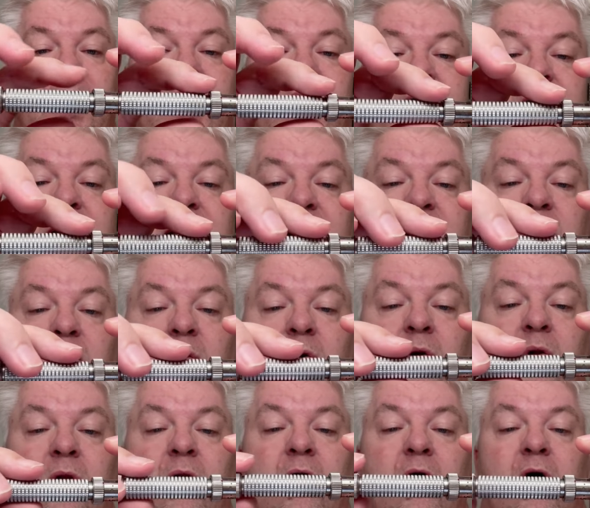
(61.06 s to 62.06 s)
at
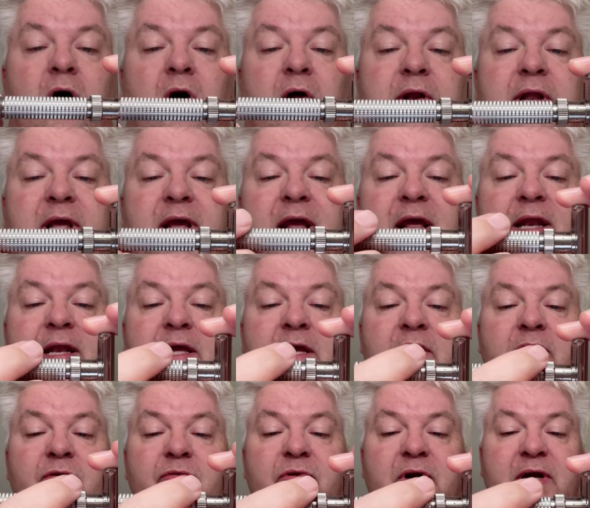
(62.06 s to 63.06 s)
all on any
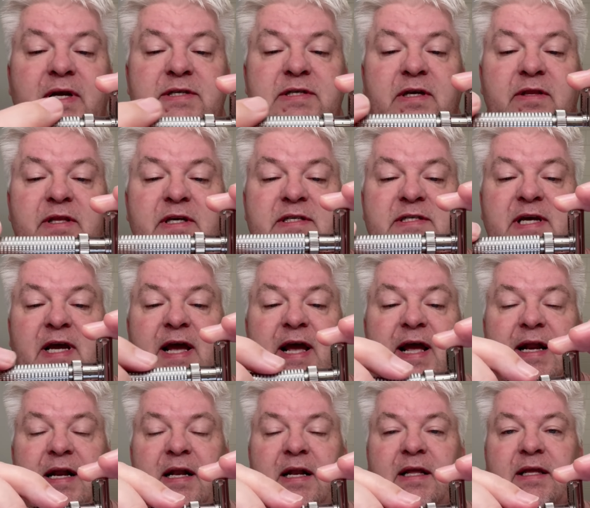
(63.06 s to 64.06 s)
razor this
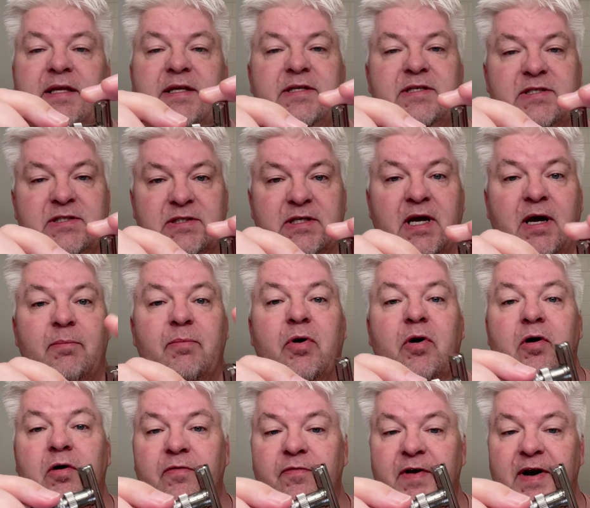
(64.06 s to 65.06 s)
handle is
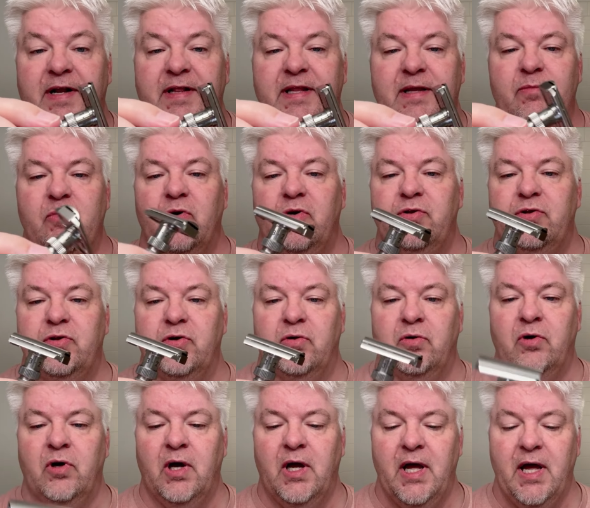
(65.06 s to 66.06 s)
perfect the
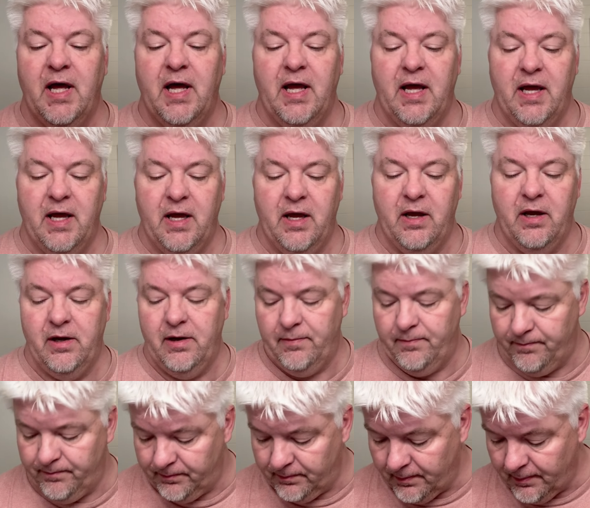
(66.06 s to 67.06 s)

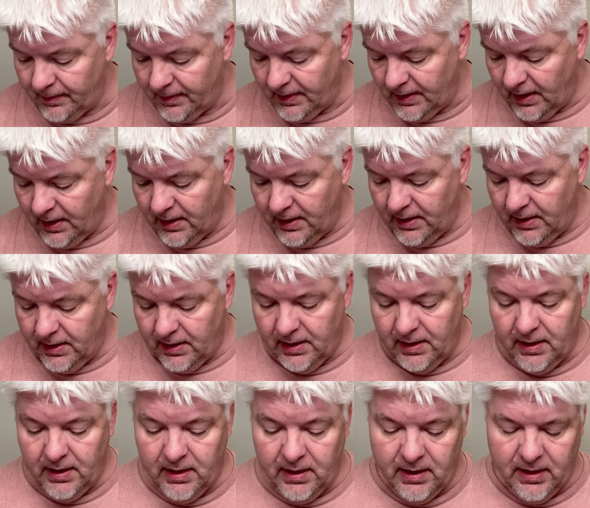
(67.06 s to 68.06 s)
um,
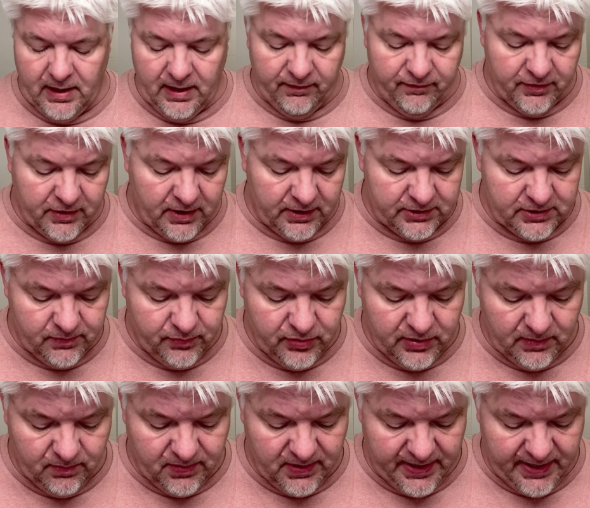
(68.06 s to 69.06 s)
I forgot to put a
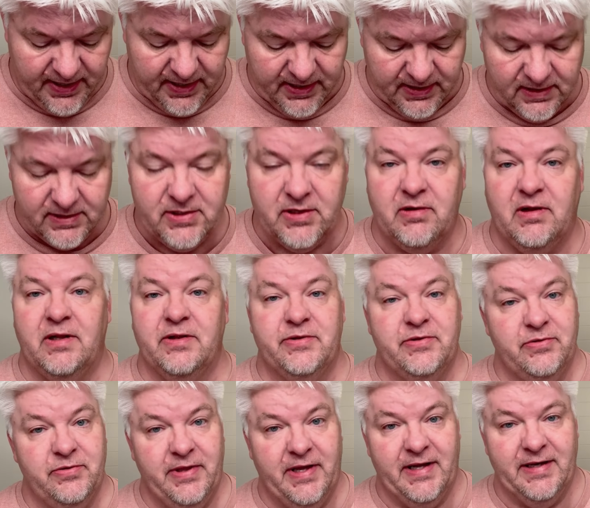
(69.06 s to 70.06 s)
blade in so I'll
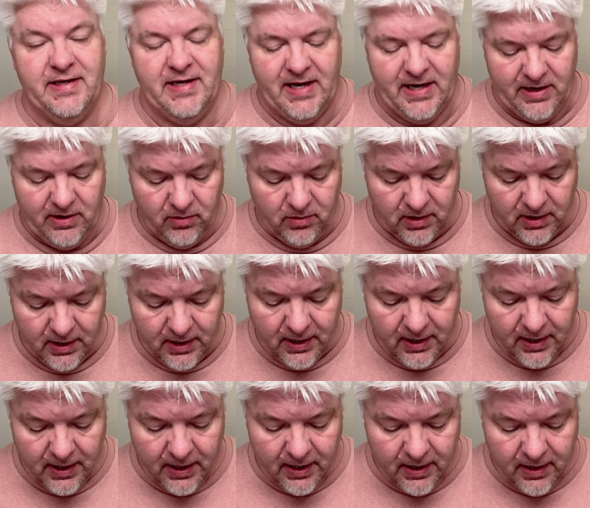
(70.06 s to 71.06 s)
do that now
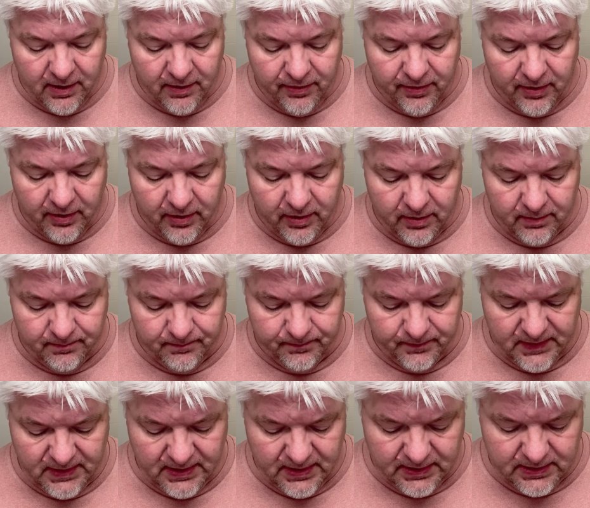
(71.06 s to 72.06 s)
the
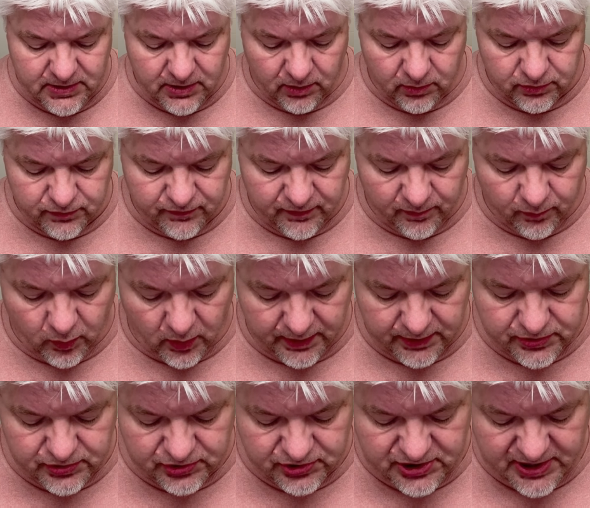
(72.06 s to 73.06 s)
it goes from 1
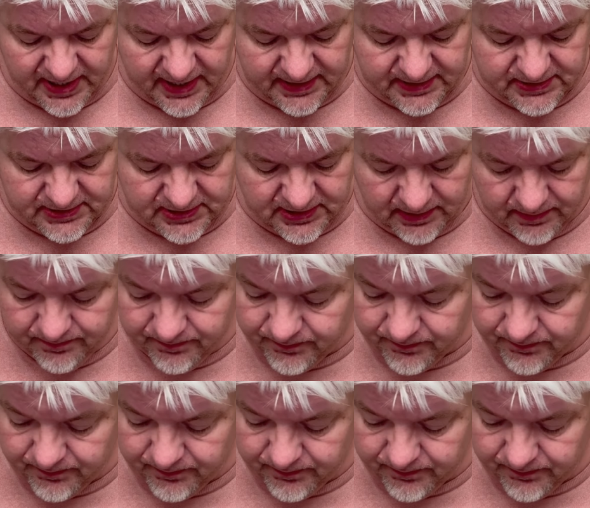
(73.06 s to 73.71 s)
to 6